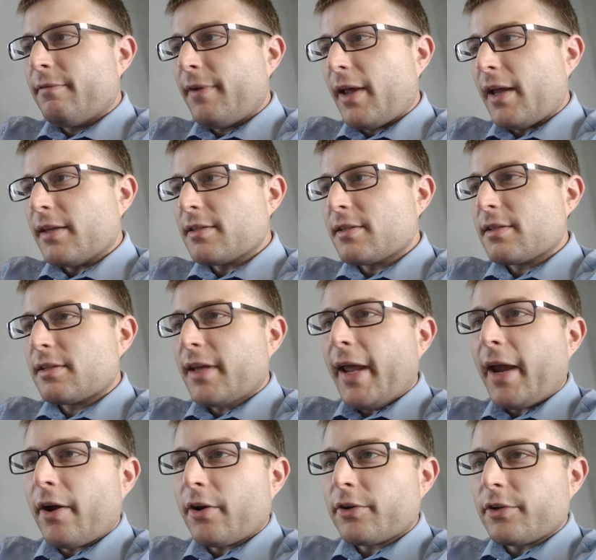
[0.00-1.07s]
face,
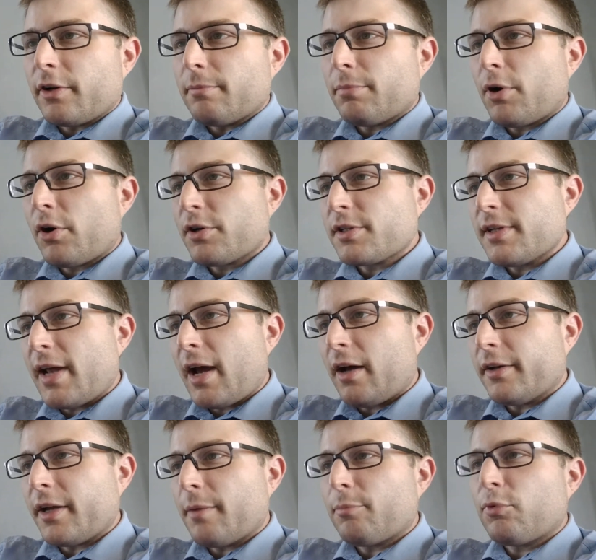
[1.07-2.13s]
character, and
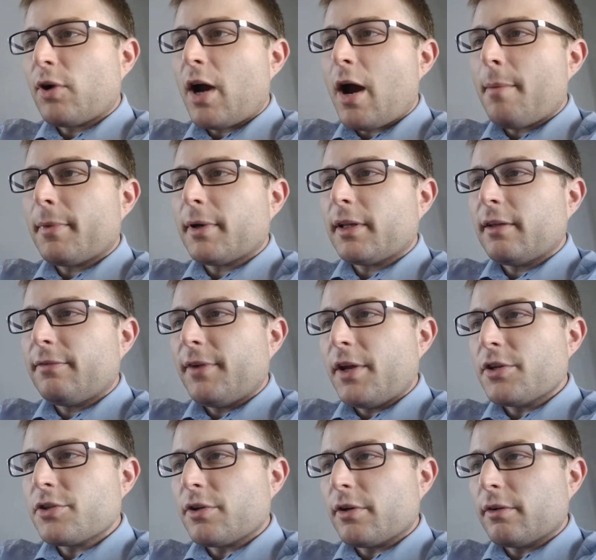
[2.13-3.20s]
personality are prominently
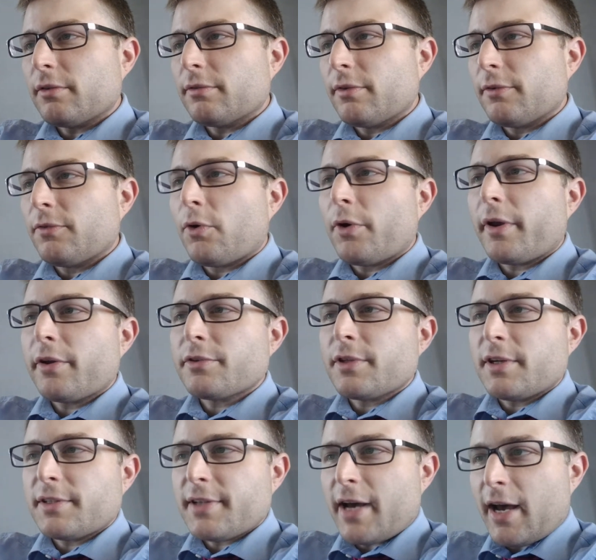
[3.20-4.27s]
featured for 4 years
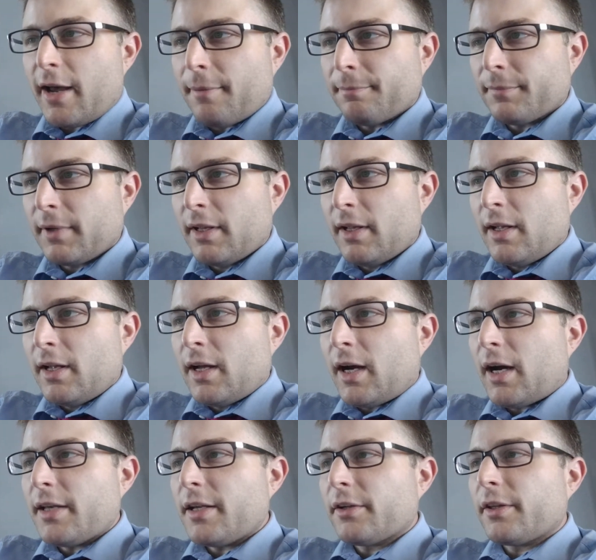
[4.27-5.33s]
at a time
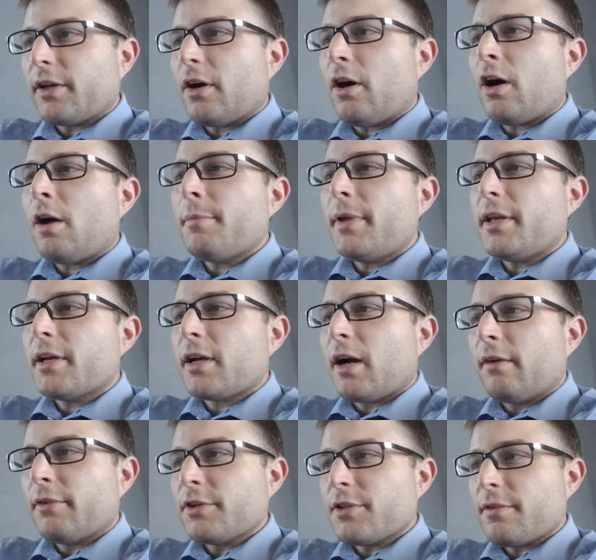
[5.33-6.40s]
on nearly all media
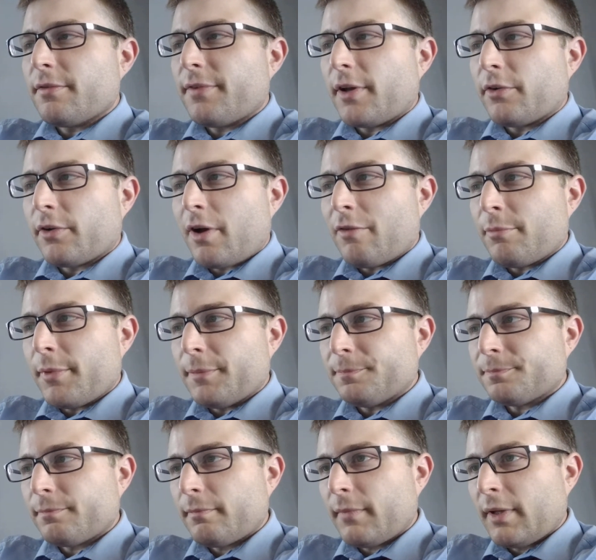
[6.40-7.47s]
coverage of the federal government.
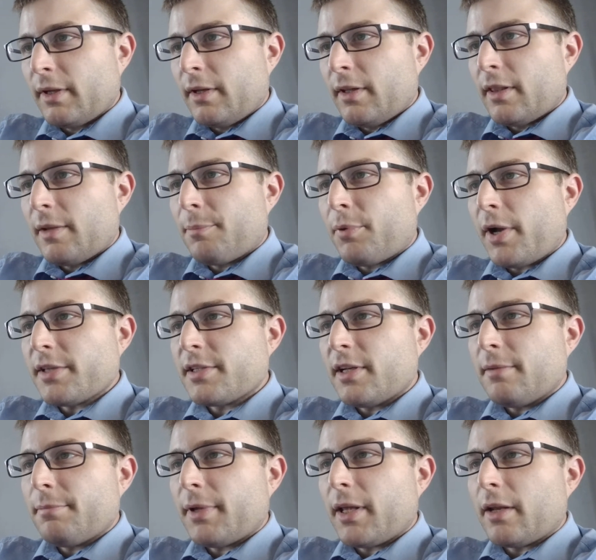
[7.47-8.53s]
The
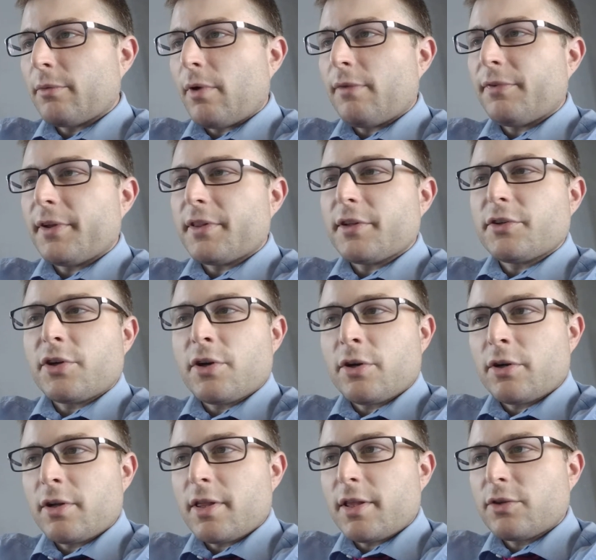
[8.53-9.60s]
president, beginning roughly at the
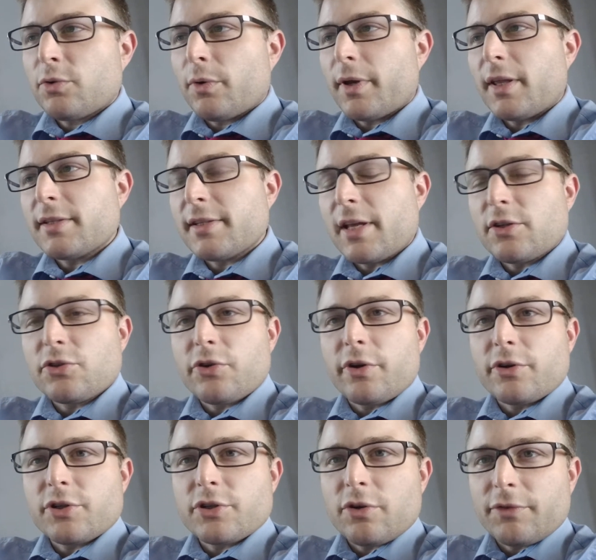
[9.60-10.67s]
turn of the 20th century,
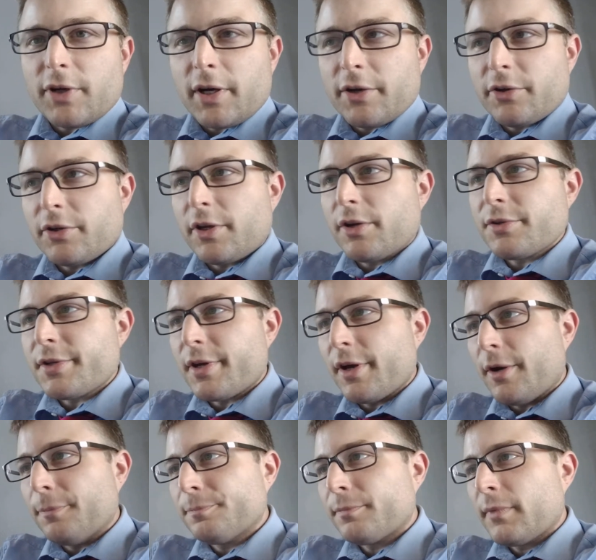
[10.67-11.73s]
or just over 100 years
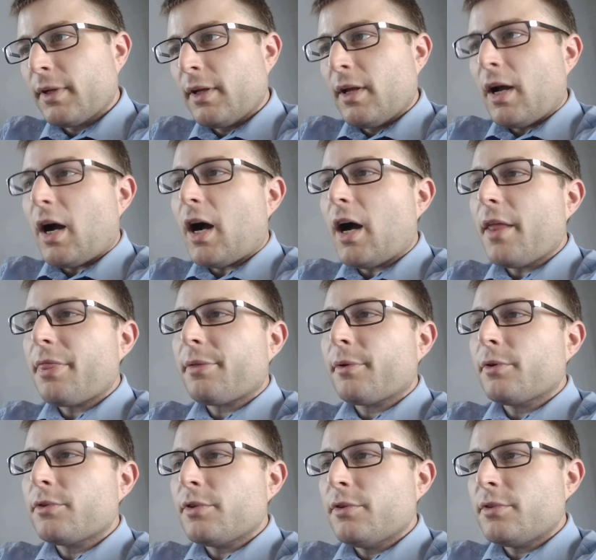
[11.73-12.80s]
ago, on
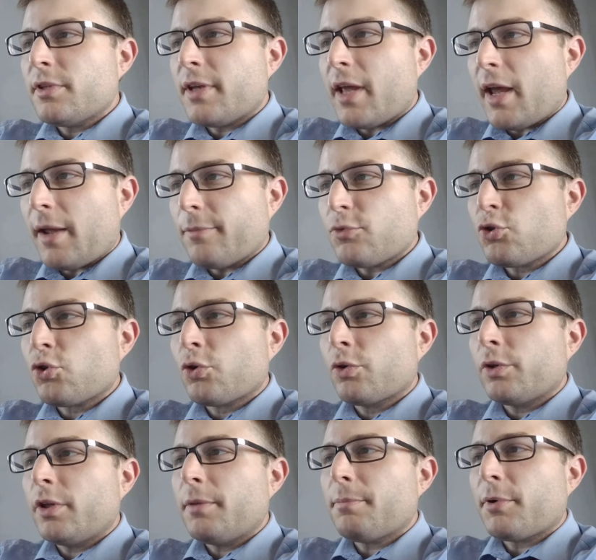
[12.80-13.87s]
through to today,
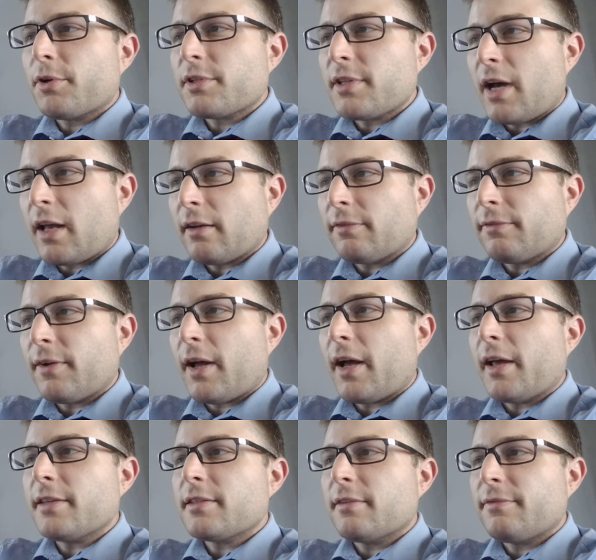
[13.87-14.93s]
truly
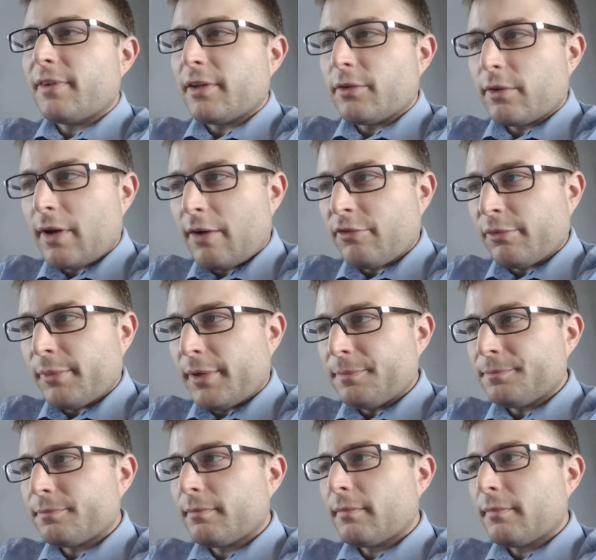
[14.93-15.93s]
personifies the federal government.